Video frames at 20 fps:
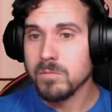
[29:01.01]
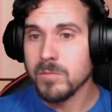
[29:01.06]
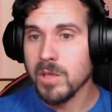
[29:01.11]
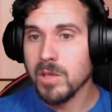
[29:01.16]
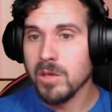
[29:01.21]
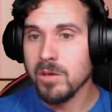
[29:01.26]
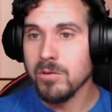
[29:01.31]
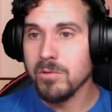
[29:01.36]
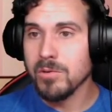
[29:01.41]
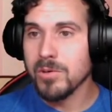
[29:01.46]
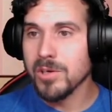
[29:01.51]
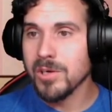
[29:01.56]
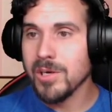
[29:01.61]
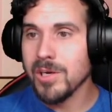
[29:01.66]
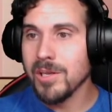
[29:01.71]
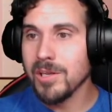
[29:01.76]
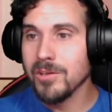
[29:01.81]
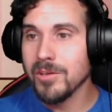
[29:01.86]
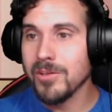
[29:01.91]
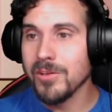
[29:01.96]
Oh,
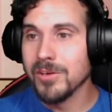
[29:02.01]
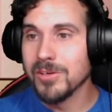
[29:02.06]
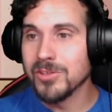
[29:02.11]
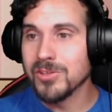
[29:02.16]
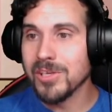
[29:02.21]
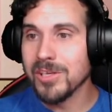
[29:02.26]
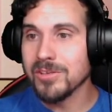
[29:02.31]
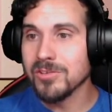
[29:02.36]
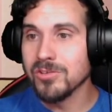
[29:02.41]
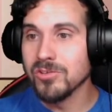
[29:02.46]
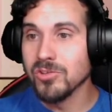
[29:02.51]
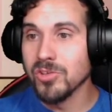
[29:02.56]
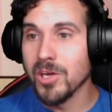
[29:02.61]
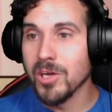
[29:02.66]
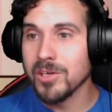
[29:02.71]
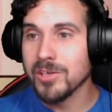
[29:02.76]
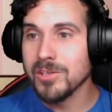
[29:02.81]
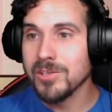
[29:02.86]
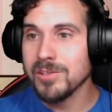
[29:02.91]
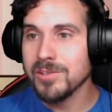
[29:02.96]
God. Look, there's, like,
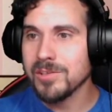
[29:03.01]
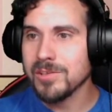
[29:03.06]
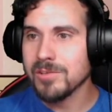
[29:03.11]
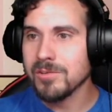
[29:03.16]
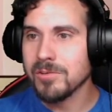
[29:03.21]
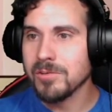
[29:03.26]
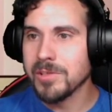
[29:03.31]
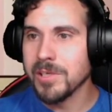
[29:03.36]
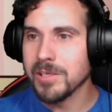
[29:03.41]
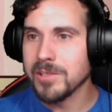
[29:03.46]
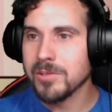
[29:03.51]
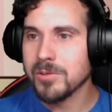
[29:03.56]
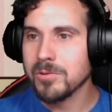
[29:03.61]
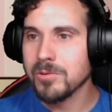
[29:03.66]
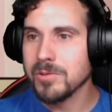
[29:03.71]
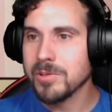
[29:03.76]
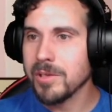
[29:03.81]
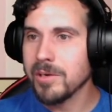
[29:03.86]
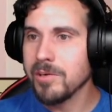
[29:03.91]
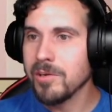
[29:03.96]
lungs or
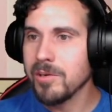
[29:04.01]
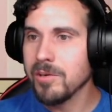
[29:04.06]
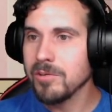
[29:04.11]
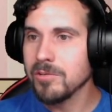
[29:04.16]
testicles. I don't know.